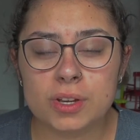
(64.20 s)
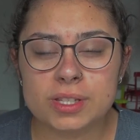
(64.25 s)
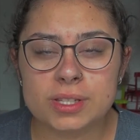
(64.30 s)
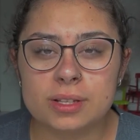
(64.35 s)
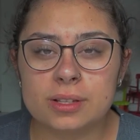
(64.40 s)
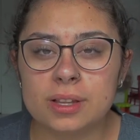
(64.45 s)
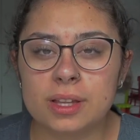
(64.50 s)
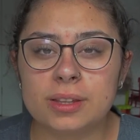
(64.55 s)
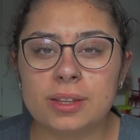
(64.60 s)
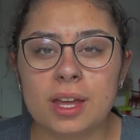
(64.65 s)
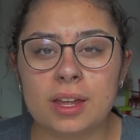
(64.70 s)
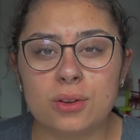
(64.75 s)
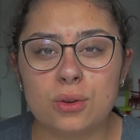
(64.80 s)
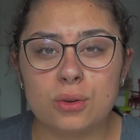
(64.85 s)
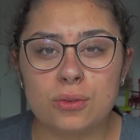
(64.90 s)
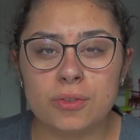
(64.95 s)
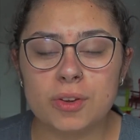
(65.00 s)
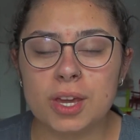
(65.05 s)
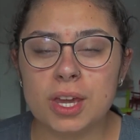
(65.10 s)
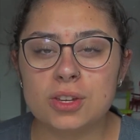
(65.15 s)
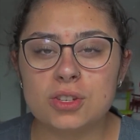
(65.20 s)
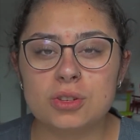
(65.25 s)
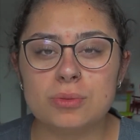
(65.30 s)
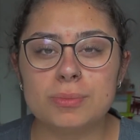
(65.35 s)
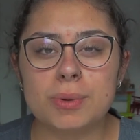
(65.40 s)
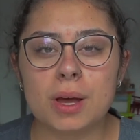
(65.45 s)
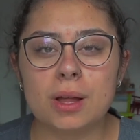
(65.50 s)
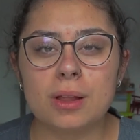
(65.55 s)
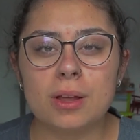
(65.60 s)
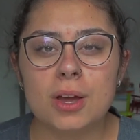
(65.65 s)
forget to click that notification
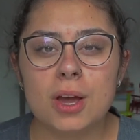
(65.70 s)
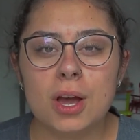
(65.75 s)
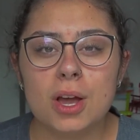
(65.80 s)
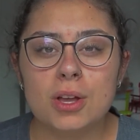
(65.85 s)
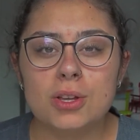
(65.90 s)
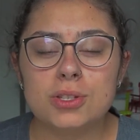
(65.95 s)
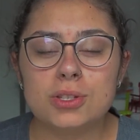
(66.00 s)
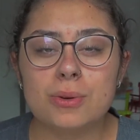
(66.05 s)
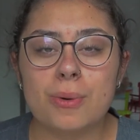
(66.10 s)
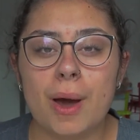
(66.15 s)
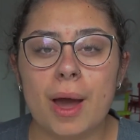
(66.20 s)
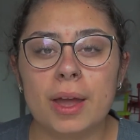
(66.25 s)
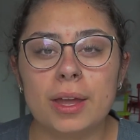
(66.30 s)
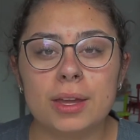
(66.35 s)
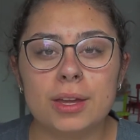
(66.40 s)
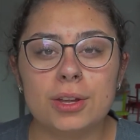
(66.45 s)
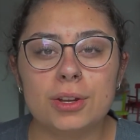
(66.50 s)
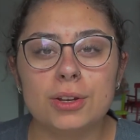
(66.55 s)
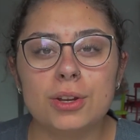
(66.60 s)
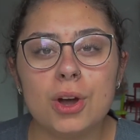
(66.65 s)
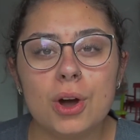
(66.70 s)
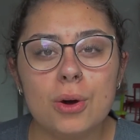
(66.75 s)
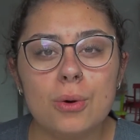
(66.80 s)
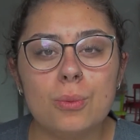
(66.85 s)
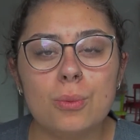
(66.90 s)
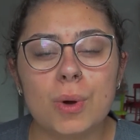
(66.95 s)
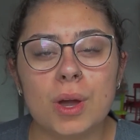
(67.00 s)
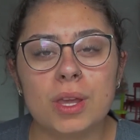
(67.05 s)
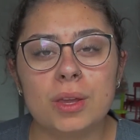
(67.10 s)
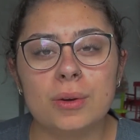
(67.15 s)
bell so I can know
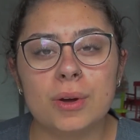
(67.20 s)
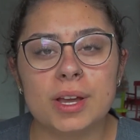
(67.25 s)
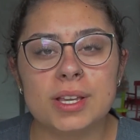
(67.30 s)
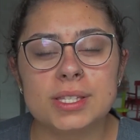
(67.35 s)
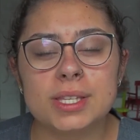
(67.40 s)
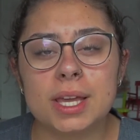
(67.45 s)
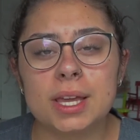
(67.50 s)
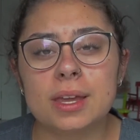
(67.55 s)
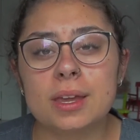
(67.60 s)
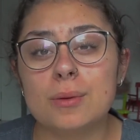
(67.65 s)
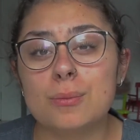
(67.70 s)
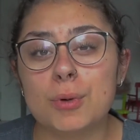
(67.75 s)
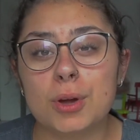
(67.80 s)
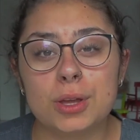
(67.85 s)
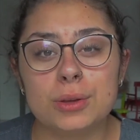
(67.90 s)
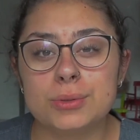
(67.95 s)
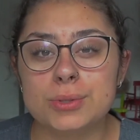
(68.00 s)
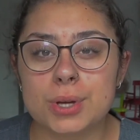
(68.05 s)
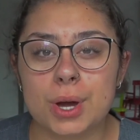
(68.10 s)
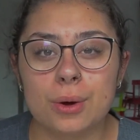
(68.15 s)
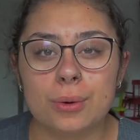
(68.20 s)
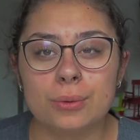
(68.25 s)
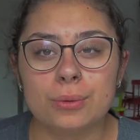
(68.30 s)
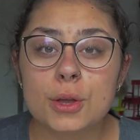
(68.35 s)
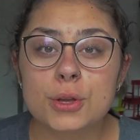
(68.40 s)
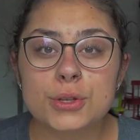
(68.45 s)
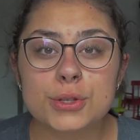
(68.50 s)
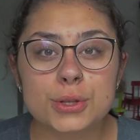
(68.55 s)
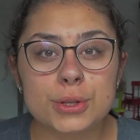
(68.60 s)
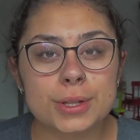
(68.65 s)
what you guys like and what you don't.
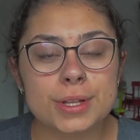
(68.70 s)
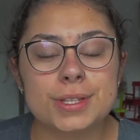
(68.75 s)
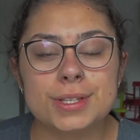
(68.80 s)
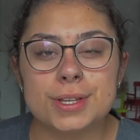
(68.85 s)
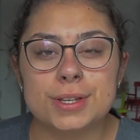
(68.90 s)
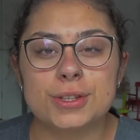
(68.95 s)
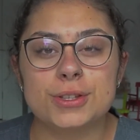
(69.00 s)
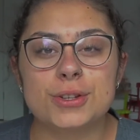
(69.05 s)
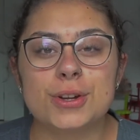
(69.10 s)
So let's get